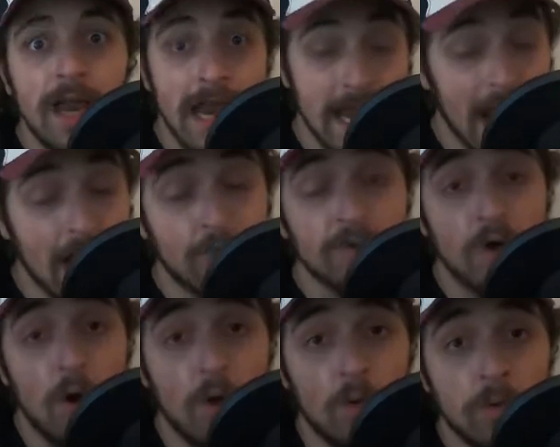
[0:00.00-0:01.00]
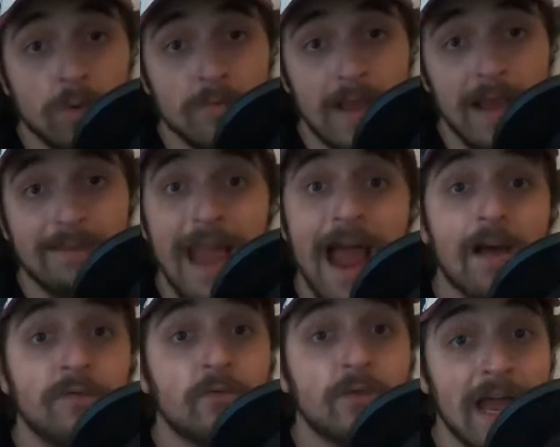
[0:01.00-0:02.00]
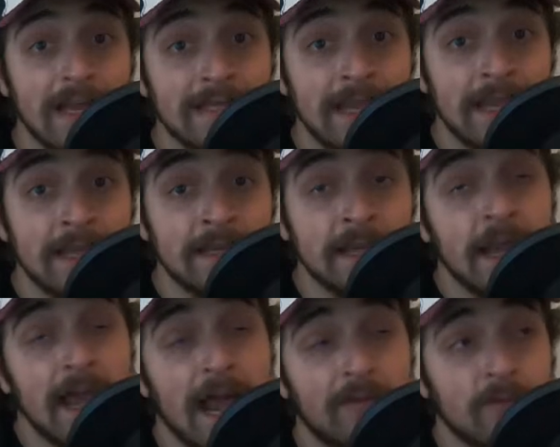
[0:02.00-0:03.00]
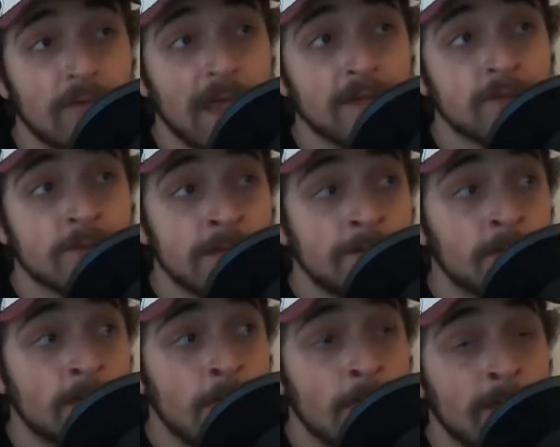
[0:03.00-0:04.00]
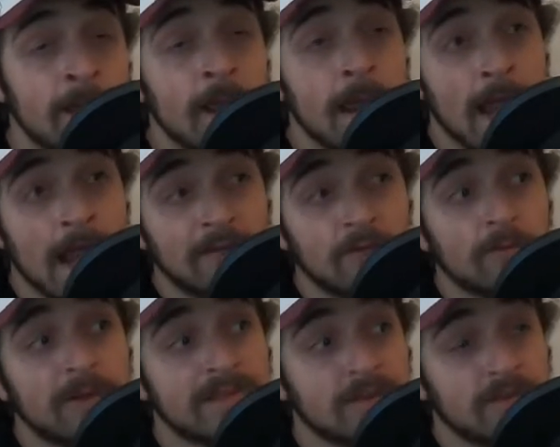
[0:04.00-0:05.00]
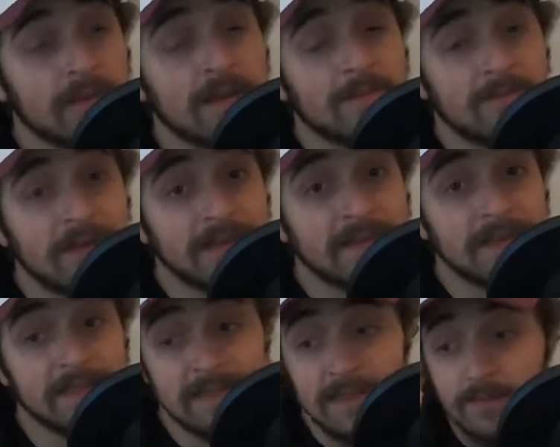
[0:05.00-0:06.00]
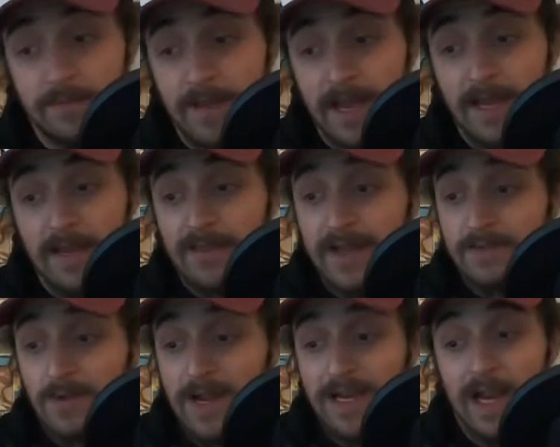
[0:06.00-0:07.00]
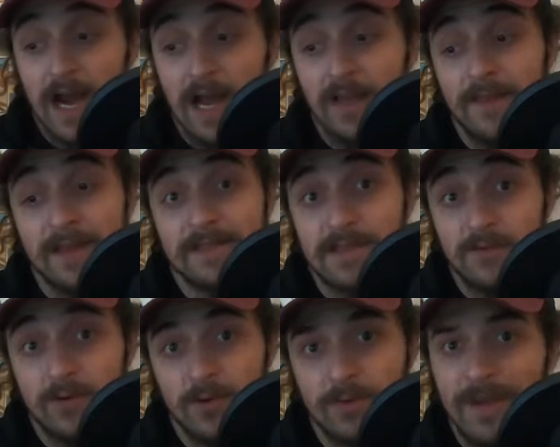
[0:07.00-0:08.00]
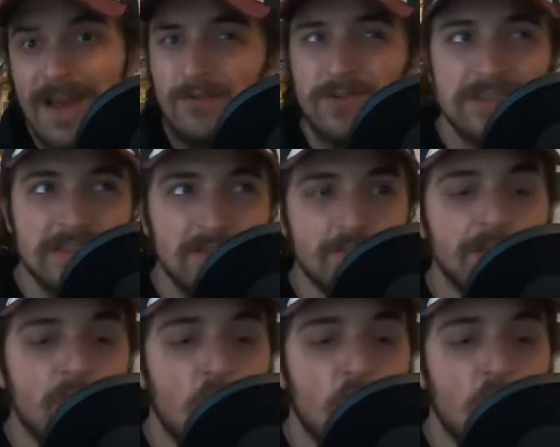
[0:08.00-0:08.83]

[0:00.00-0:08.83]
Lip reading: And I was cold. And after that day, after that trip, I told myself that I'm investing in a sleeping bag. And that's why I got that 0-degree bag, which is a little bit